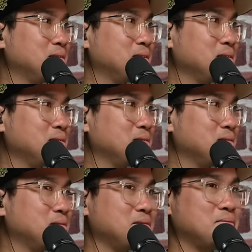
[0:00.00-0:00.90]
So I,
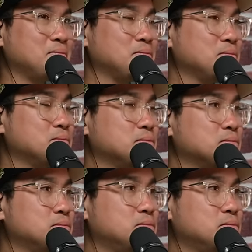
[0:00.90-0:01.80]
you know, I, so
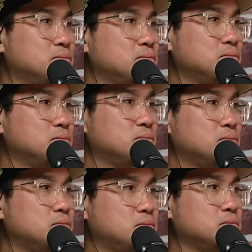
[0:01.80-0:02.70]
this goes back to again, you
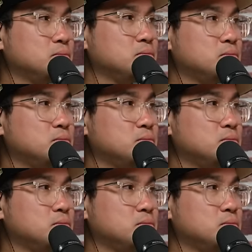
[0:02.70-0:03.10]
know, uh,